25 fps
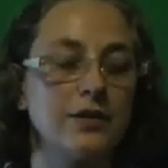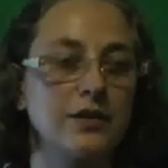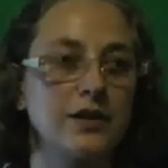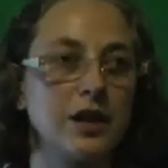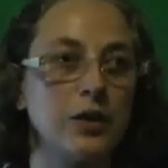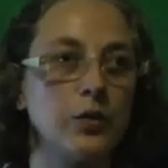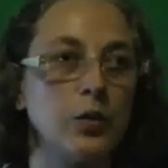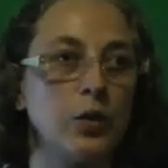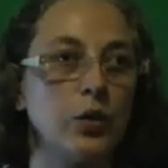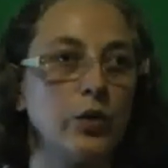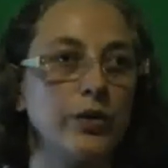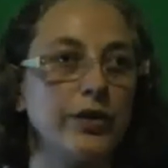
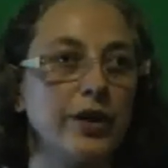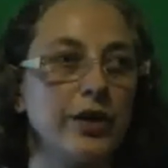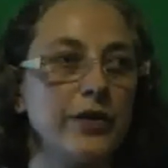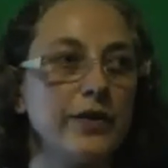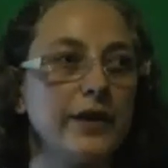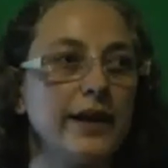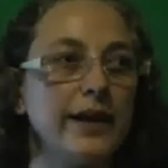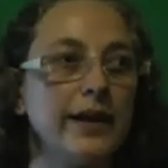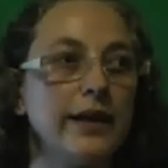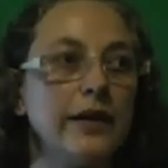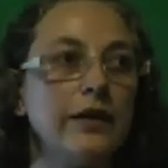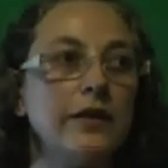So
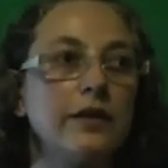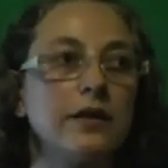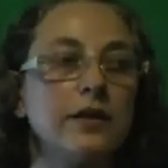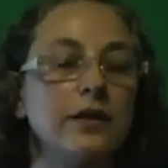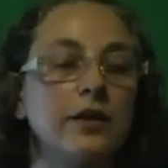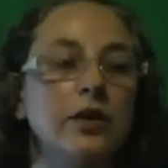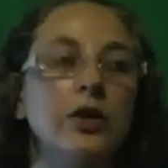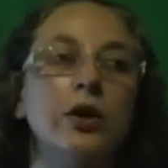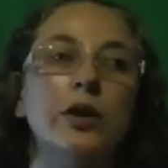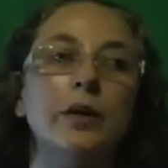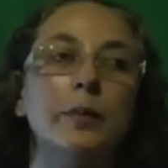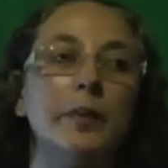although they
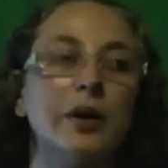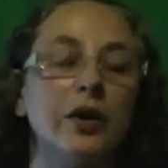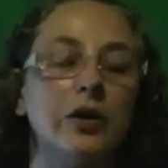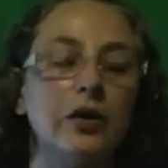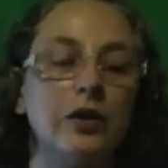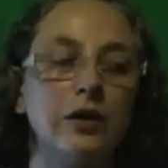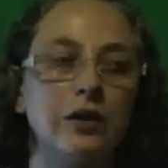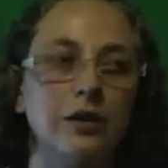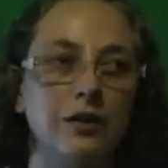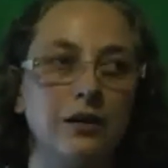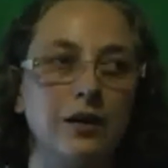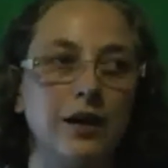look
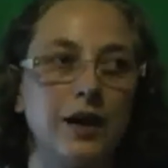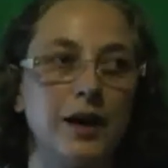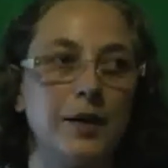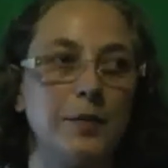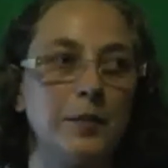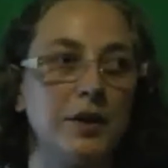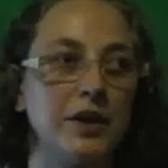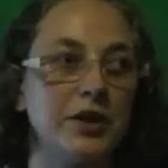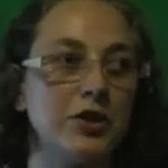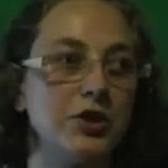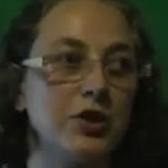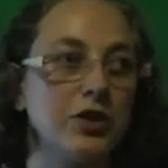normal
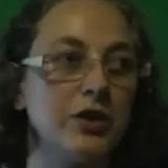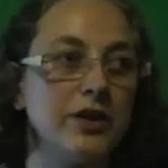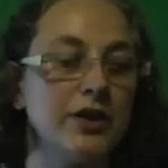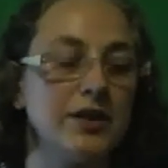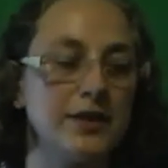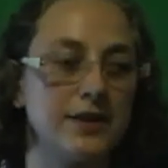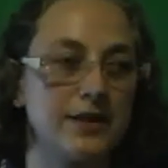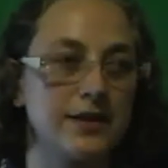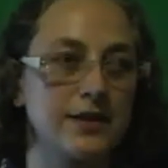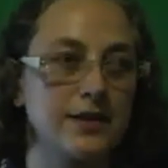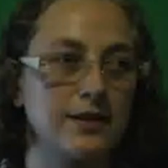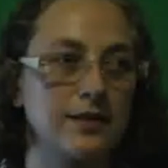and my
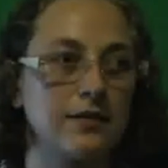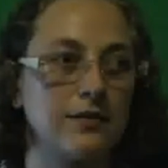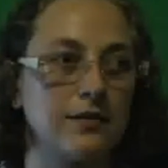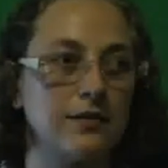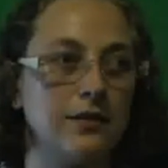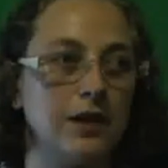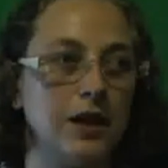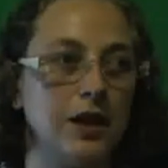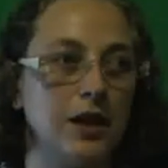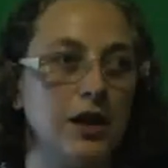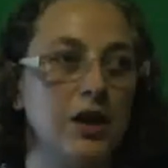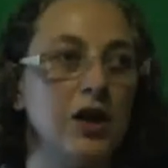joints
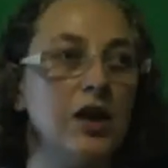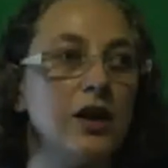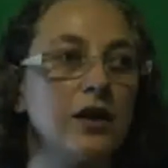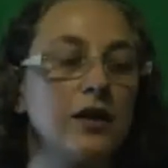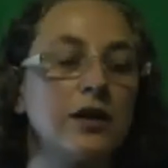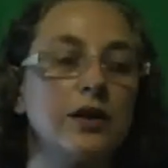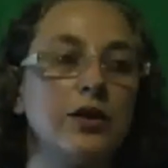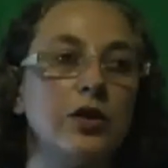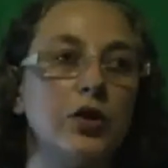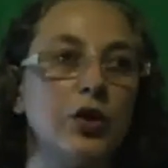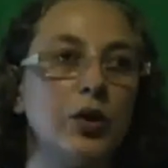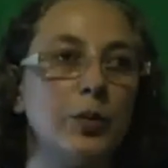
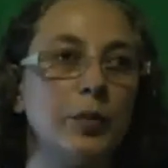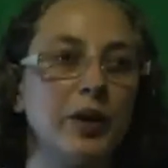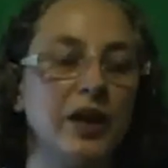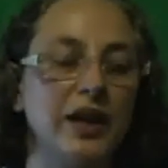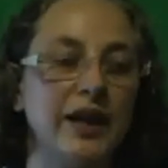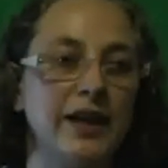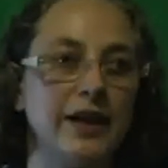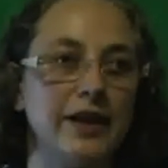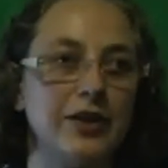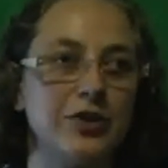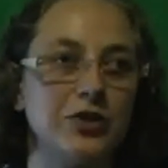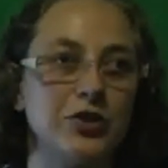look
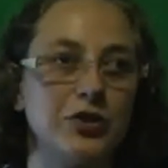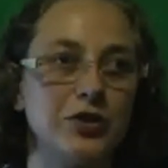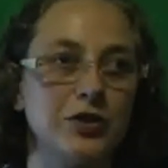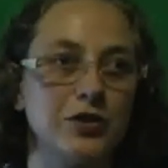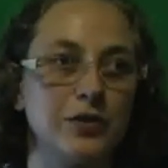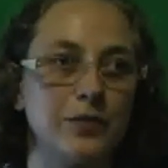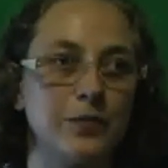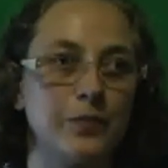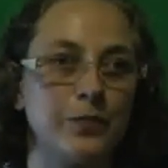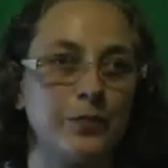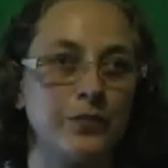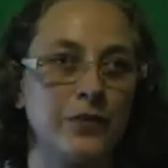
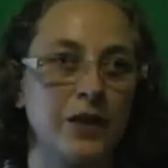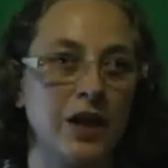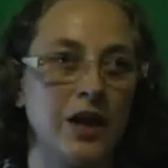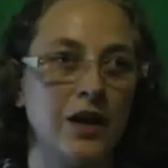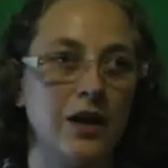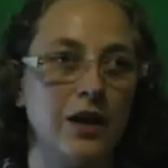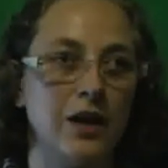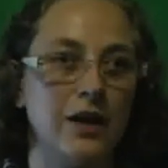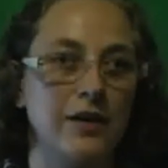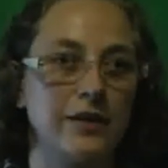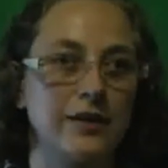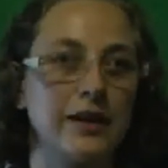normalish,
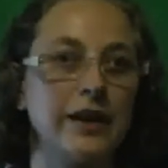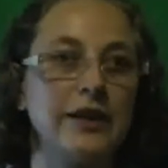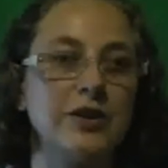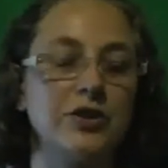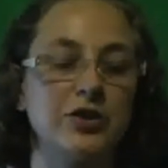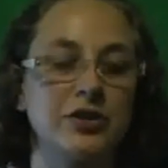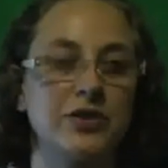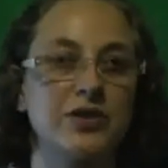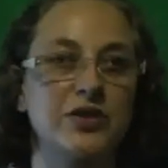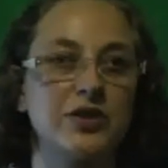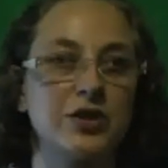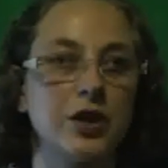they
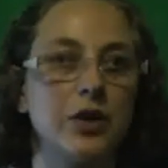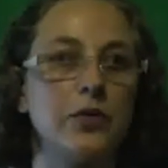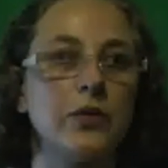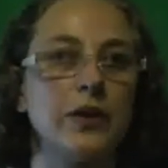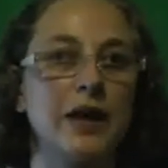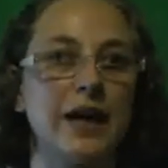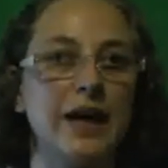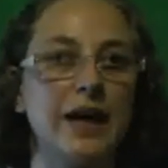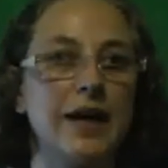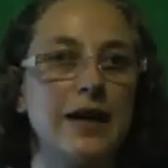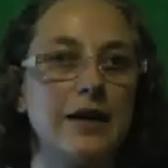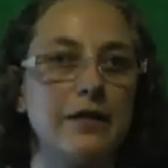just
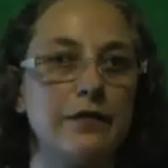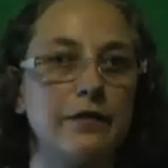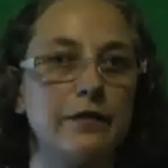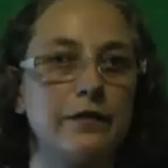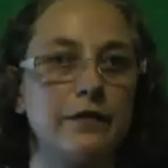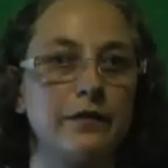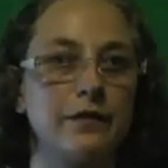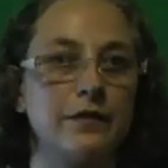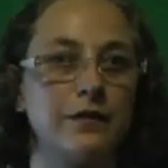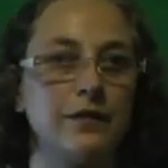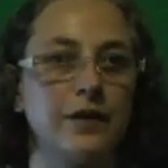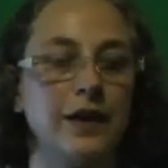don't
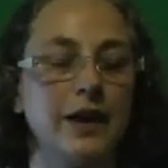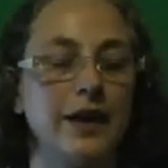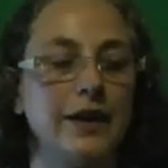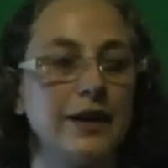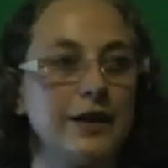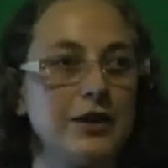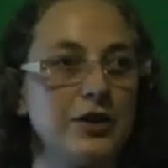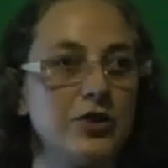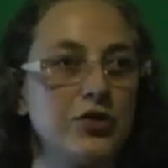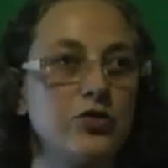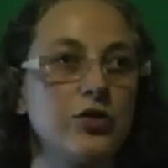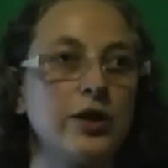have
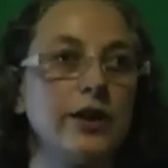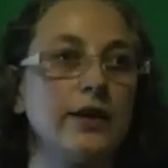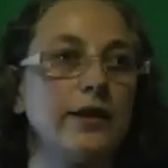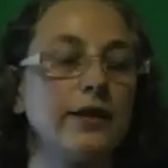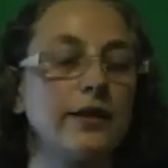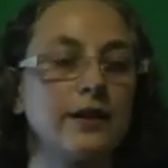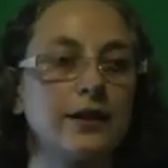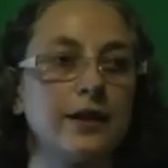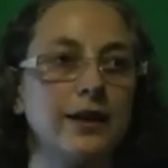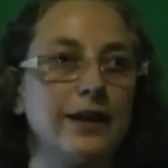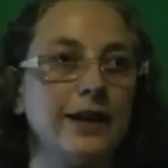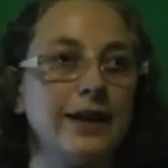any
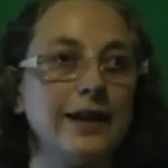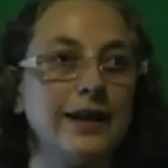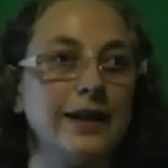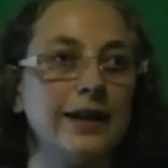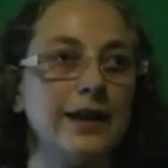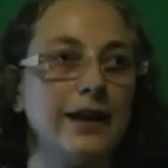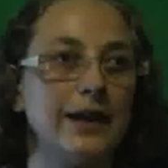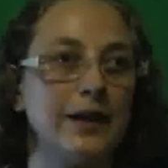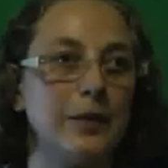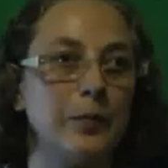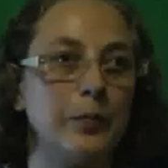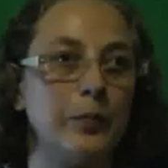strength
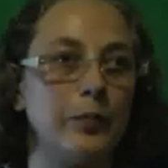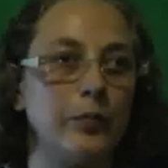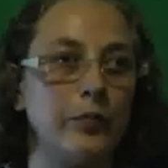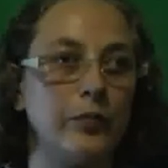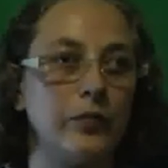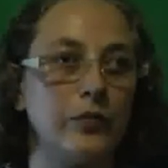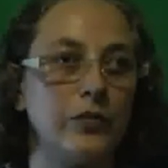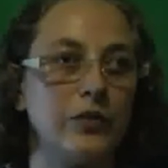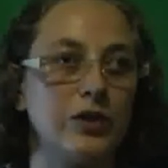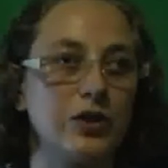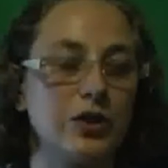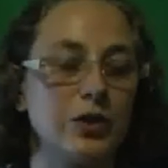in them
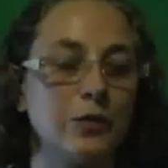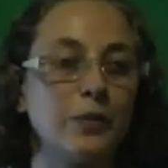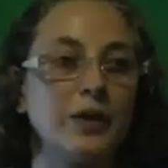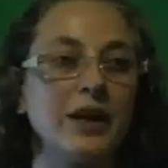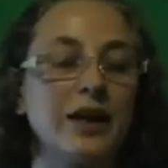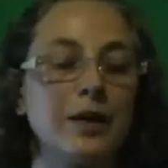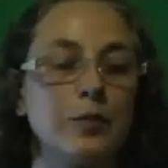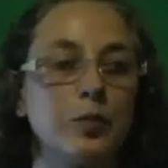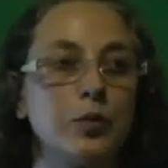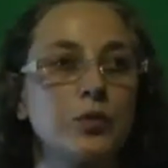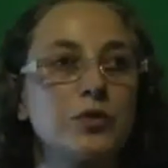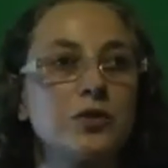to
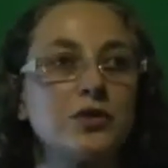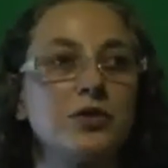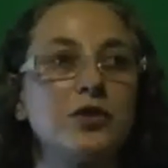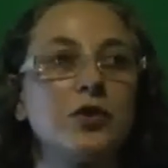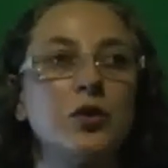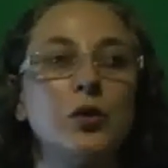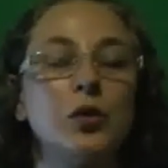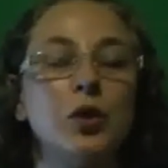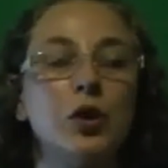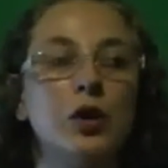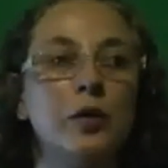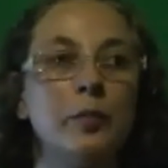be able to
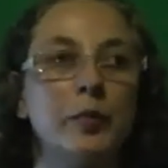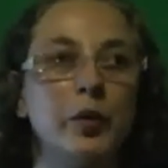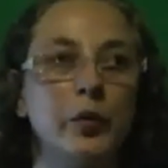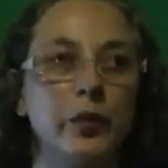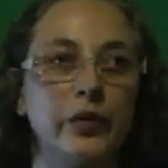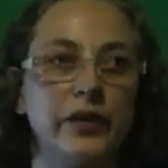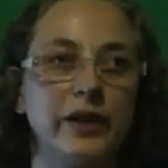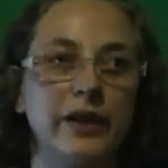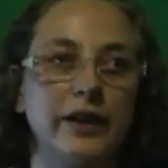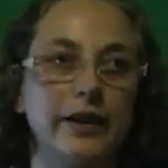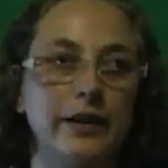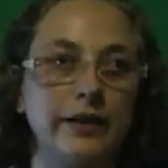do
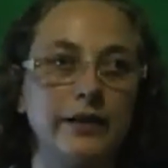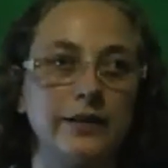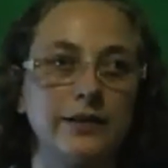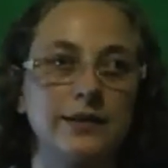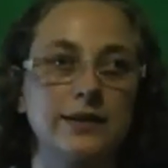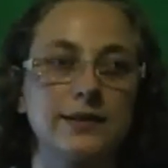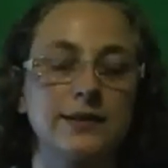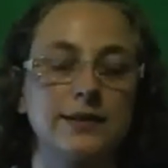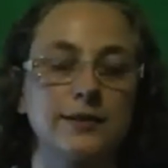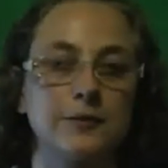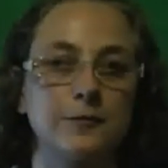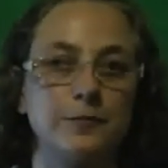normal
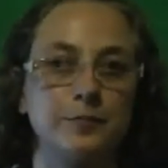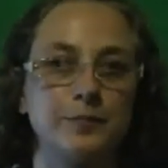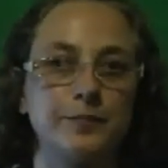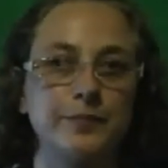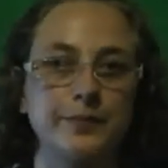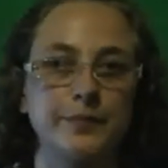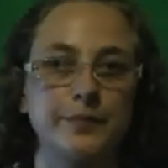things.